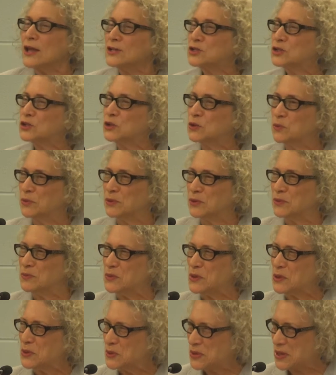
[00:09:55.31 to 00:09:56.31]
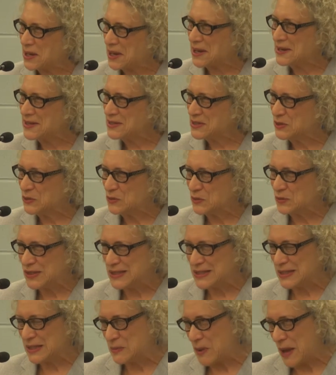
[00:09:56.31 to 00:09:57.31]
to Bermuda to
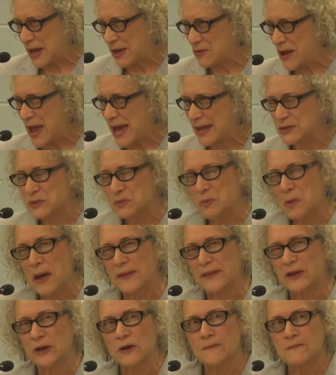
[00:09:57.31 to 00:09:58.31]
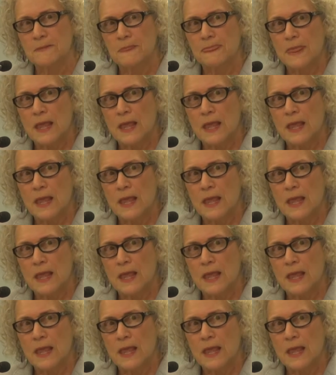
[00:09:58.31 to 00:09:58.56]
visit my grandmother,